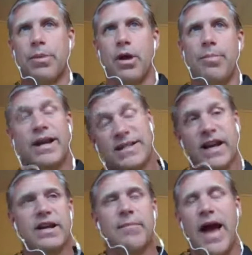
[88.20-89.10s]
basic
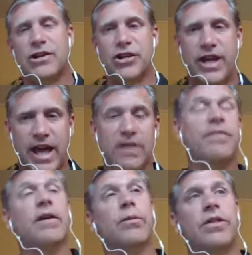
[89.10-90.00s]
income actually can
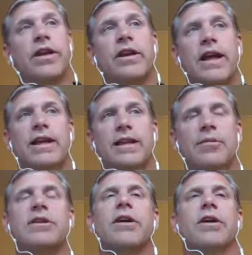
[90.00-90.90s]
fit within a
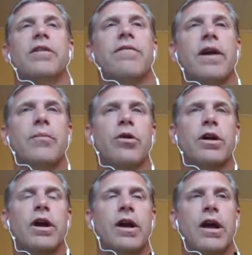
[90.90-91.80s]
libertarian framework.
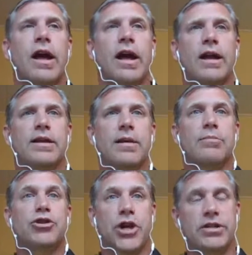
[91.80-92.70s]
And
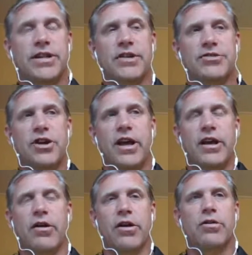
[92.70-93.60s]
just yesterday, an
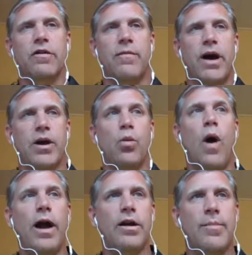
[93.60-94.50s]
article of mine at
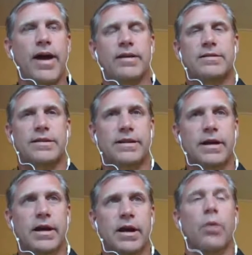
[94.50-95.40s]
Wired magazine,
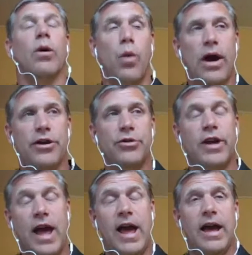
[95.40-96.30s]
Wired
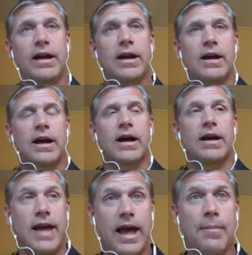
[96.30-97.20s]
UK,
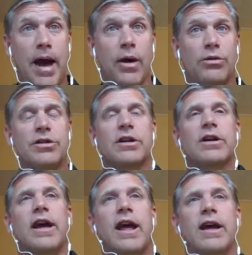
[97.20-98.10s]
came out
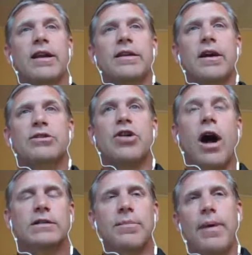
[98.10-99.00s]
and
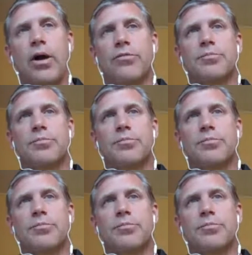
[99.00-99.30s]
talked about